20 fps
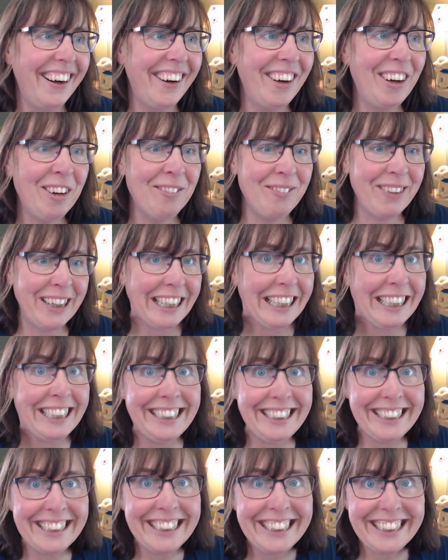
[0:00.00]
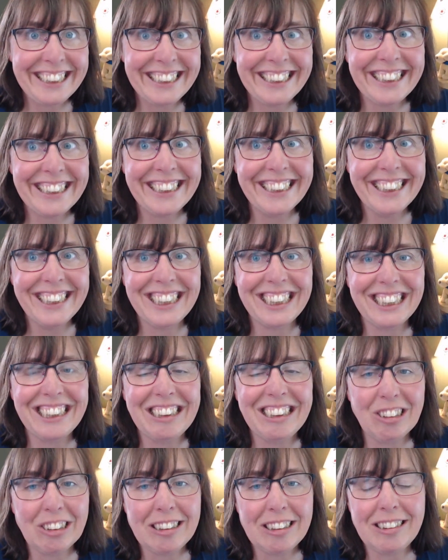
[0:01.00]
Oh my goodness.
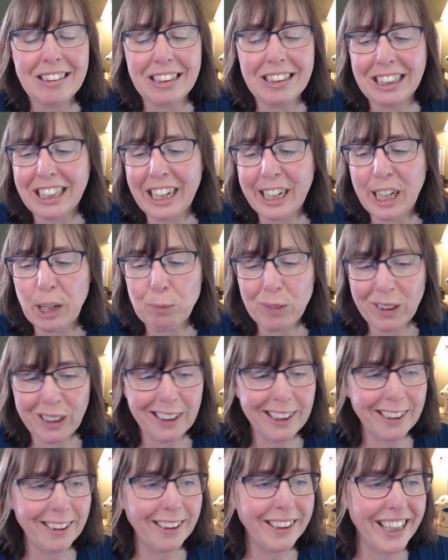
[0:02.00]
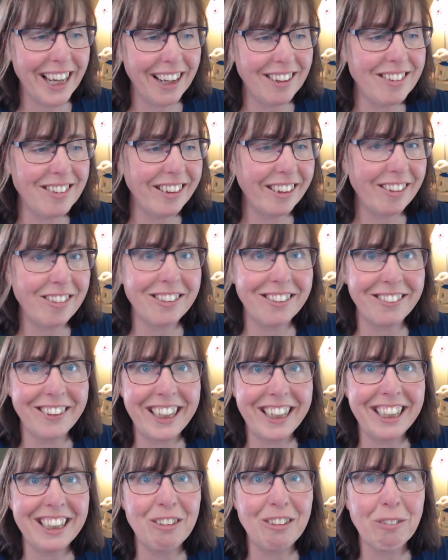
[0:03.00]
Seriously, I am going to learn how to share
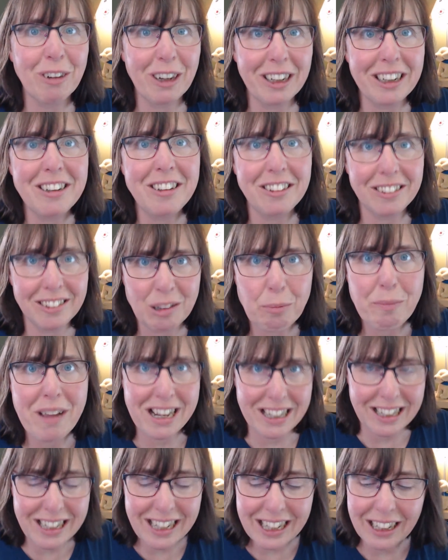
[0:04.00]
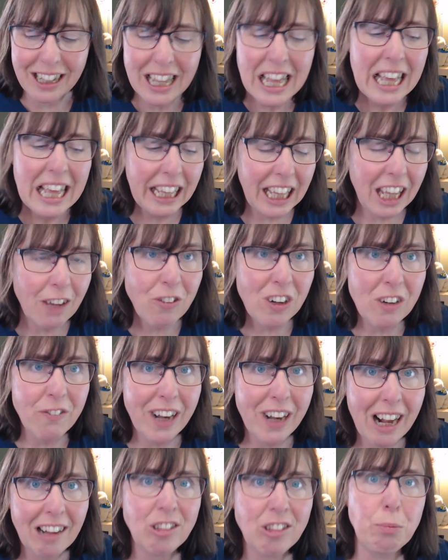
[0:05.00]
screen and we're going to do some editing, even if
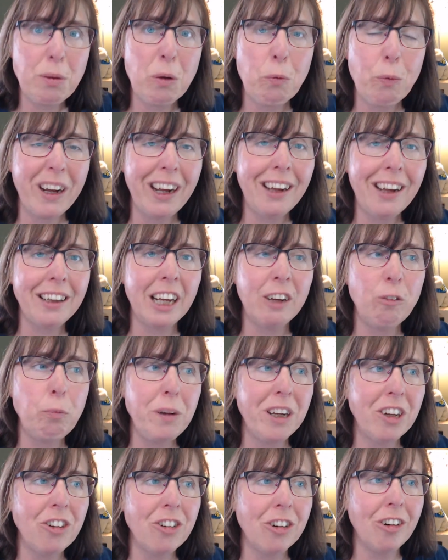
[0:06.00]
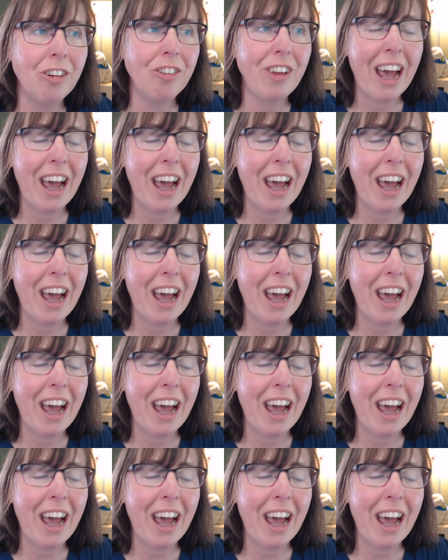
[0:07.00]
it has to be wildlife pictures.